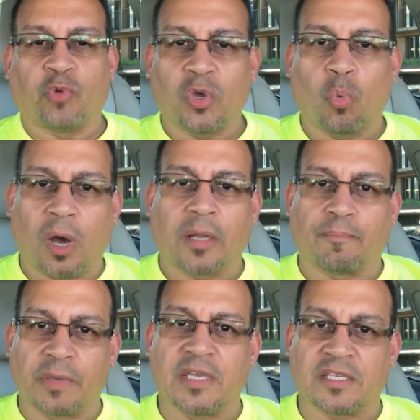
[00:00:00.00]
we want to
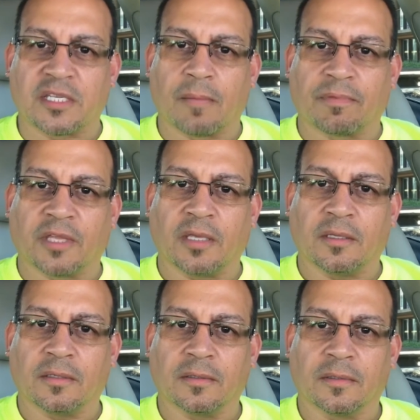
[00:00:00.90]
be something,
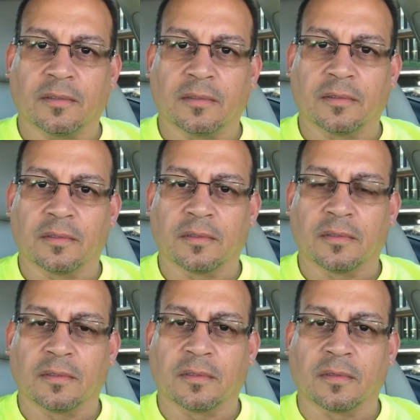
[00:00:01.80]

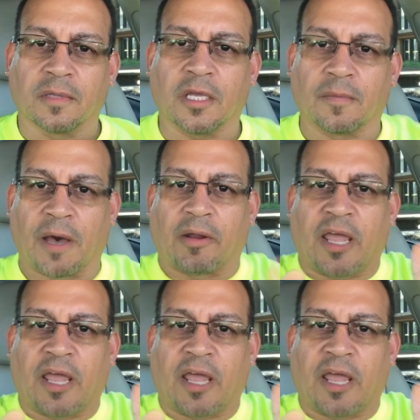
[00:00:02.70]
think about